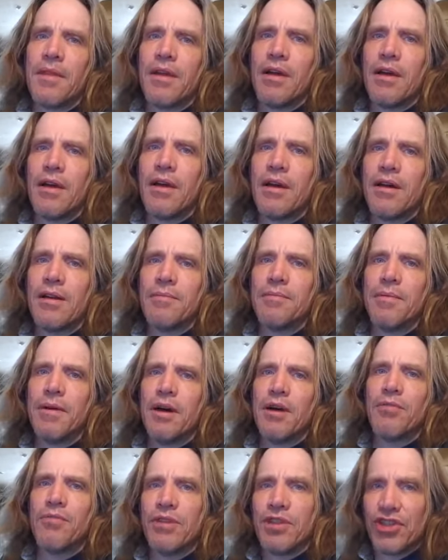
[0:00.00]
um,
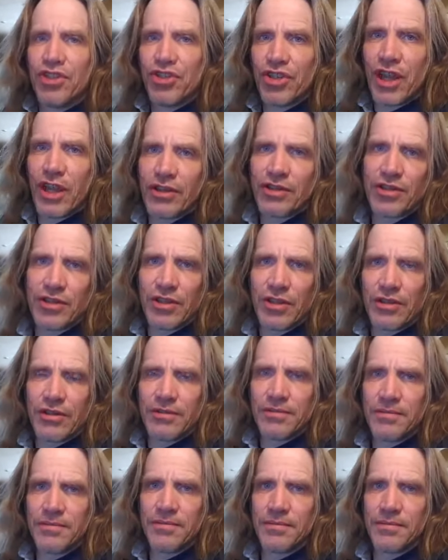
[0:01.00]
a rejection